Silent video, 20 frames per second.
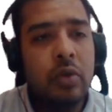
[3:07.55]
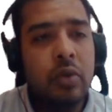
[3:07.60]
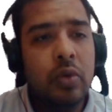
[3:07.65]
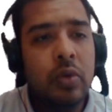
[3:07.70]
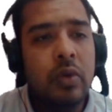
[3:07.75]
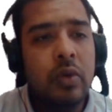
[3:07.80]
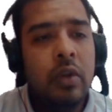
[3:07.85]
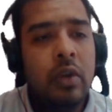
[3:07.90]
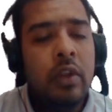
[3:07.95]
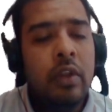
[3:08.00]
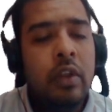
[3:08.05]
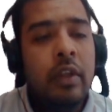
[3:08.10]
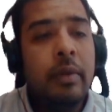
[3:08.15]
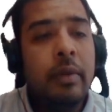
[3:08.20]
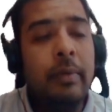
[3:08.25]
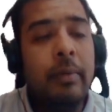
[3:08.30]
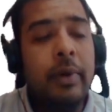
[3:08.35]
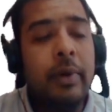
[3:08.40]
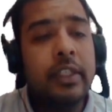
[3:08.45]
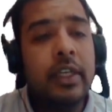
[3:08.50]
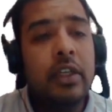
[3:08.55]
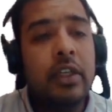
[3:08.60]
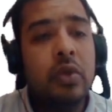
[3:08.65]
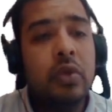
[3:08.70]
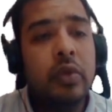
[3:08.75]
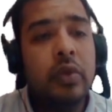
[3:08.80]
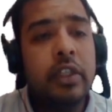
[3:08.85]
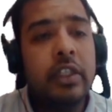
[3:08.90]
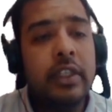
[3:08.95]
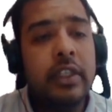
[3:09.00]
So Basel
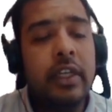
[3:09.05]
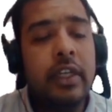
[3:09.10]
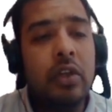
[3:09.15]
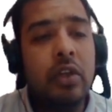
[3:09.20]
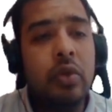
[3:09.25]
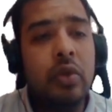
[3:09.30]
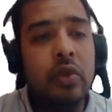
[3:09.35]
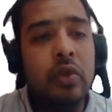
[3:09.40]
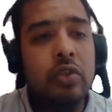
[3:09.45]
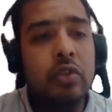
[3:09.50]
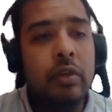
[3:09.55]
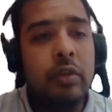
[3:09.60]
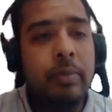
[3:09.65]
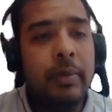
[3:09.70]
II is introduced.